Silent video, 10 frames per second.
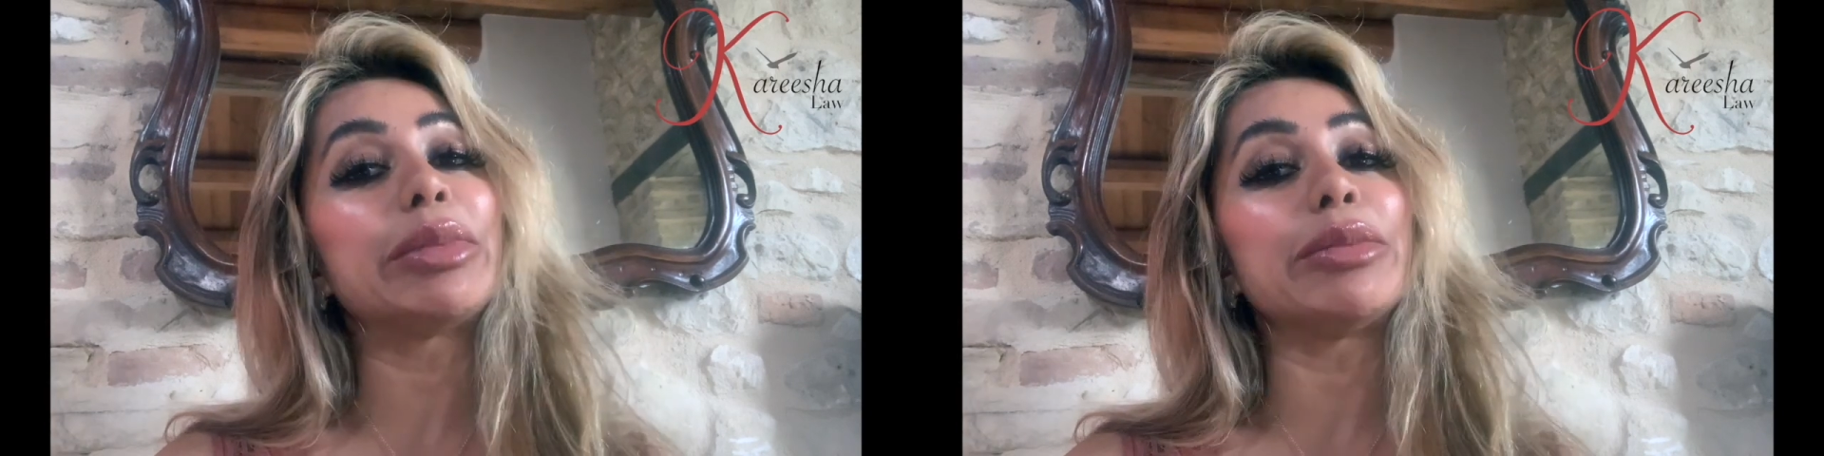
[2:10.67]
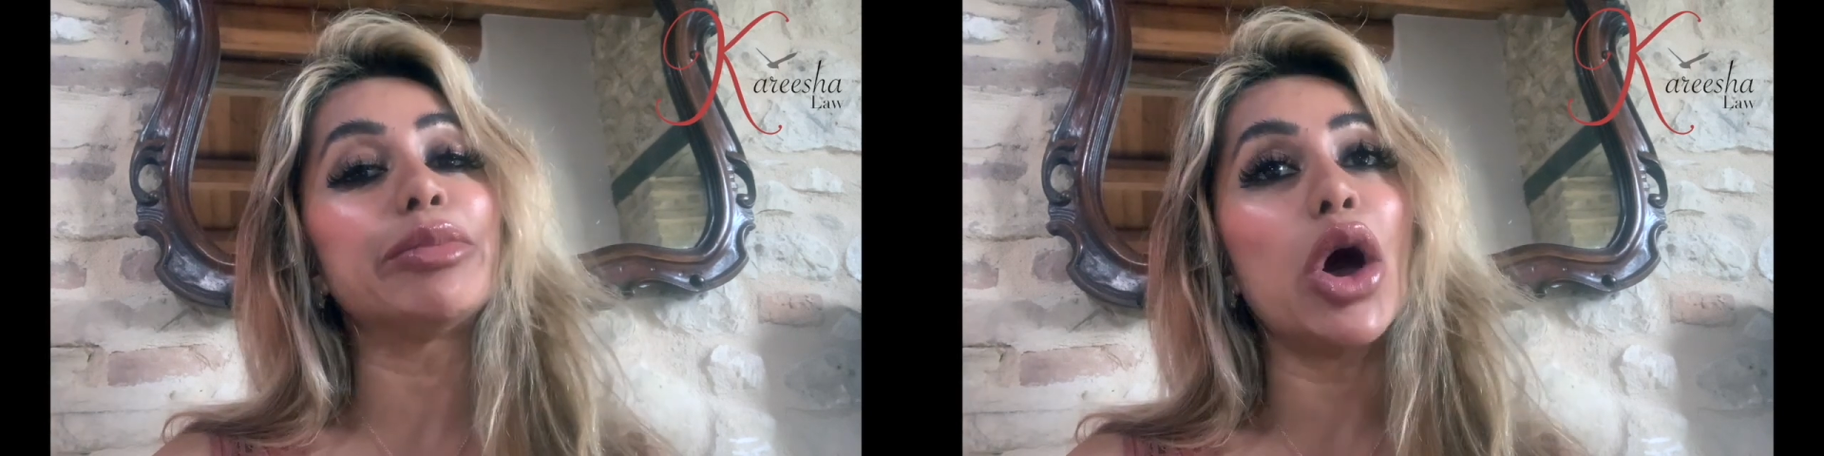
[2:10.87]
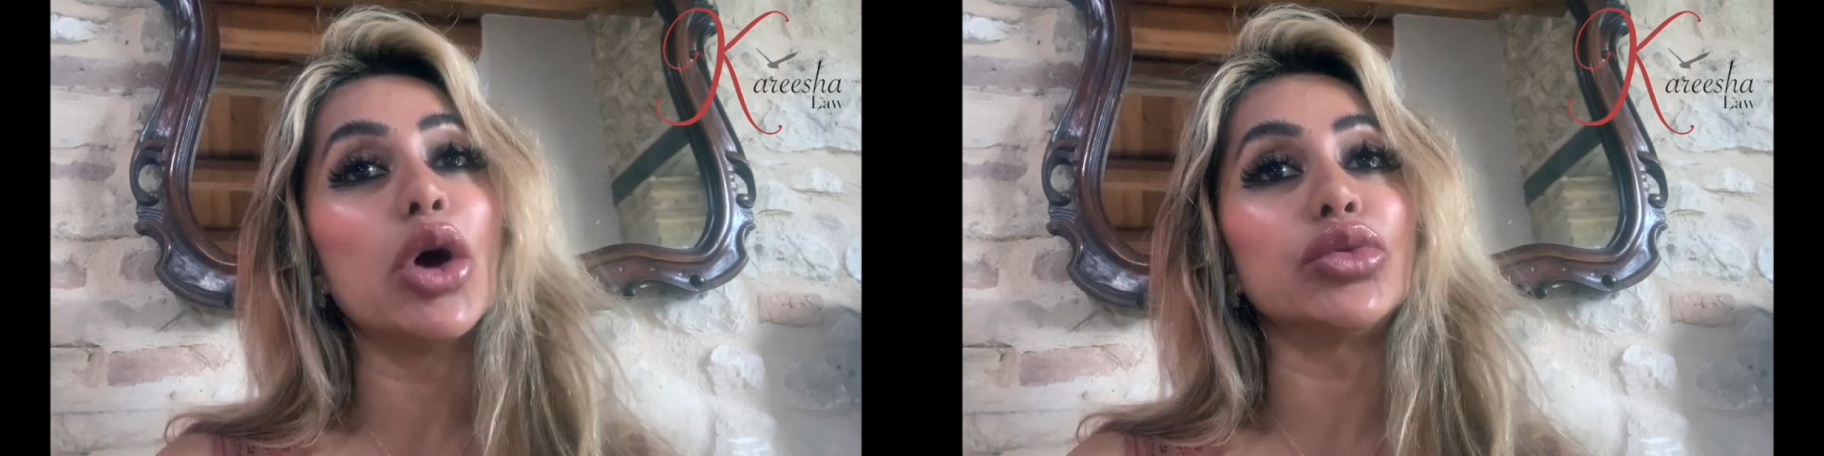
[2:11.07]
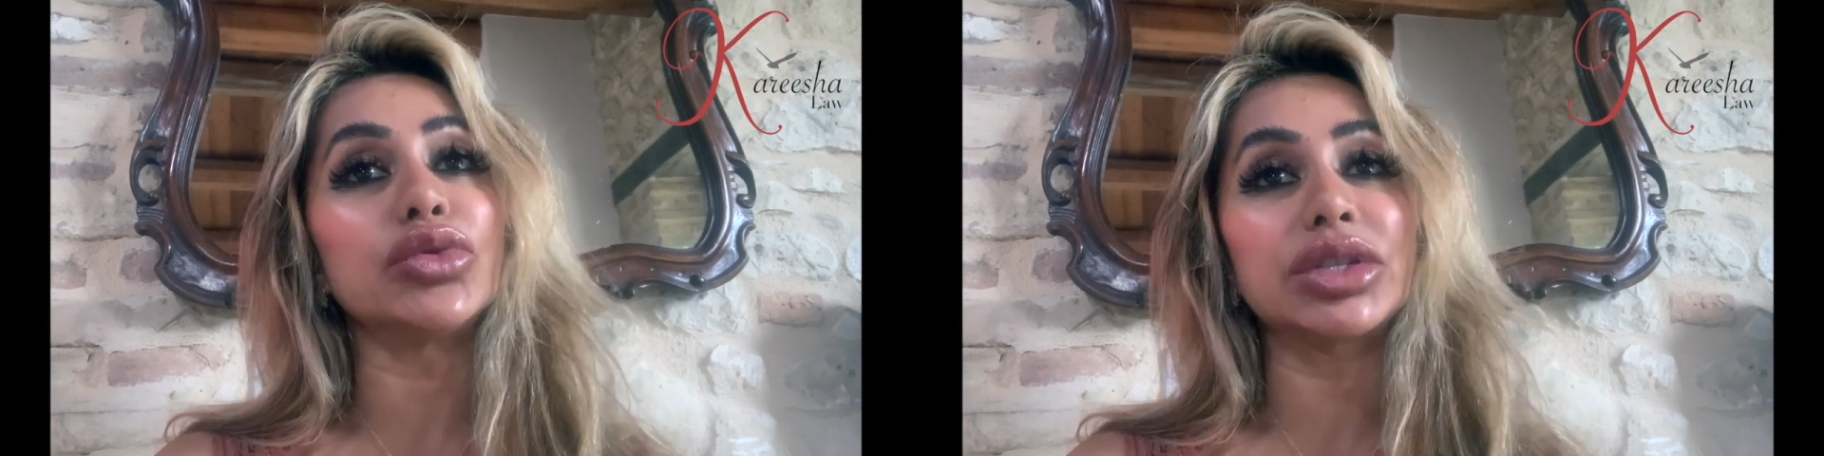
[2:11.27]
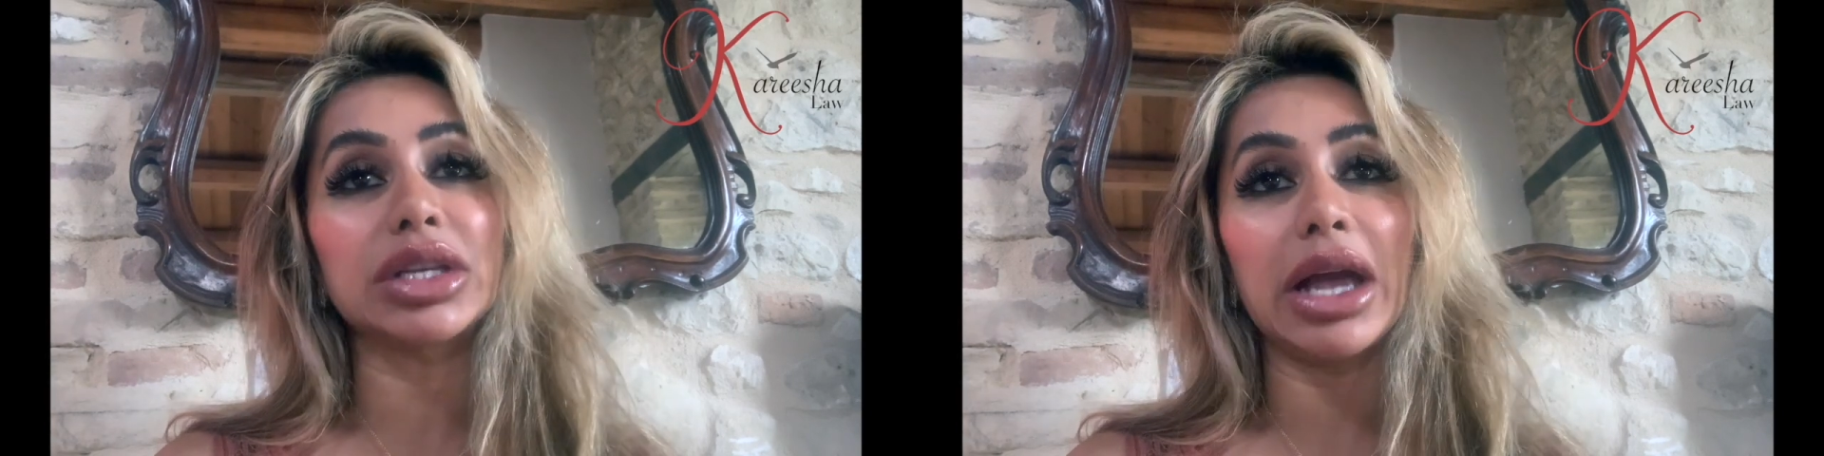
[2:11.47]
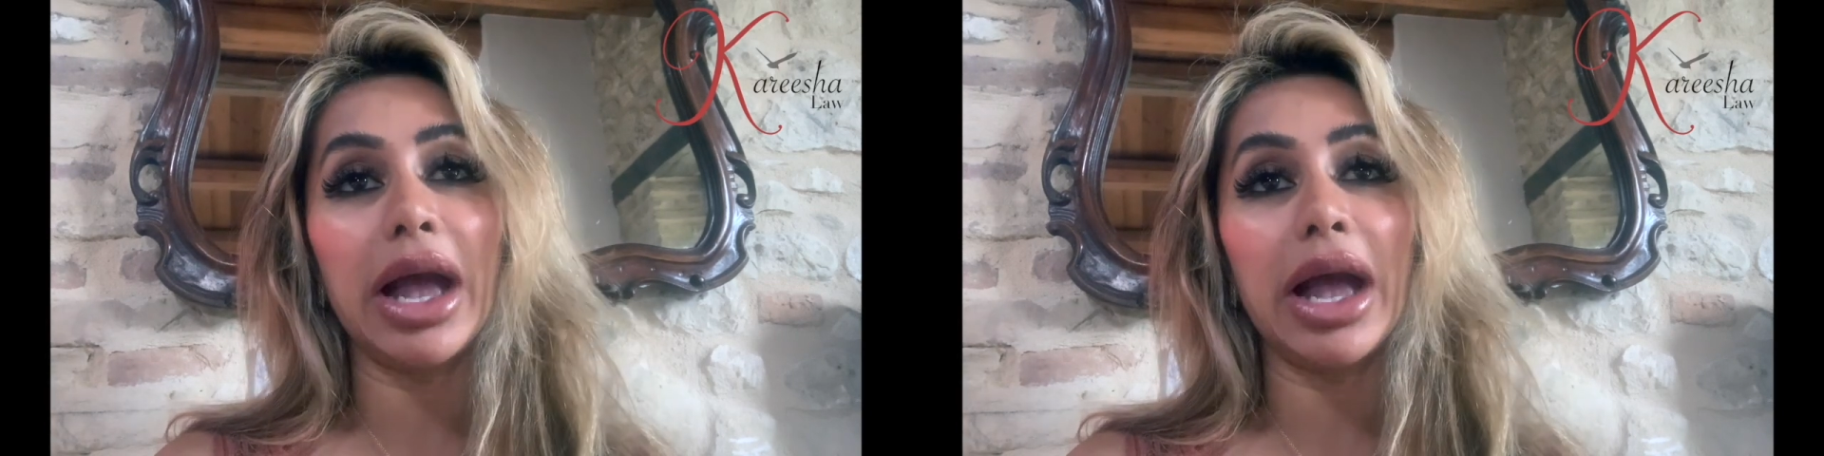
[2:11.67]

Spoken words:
be imposed,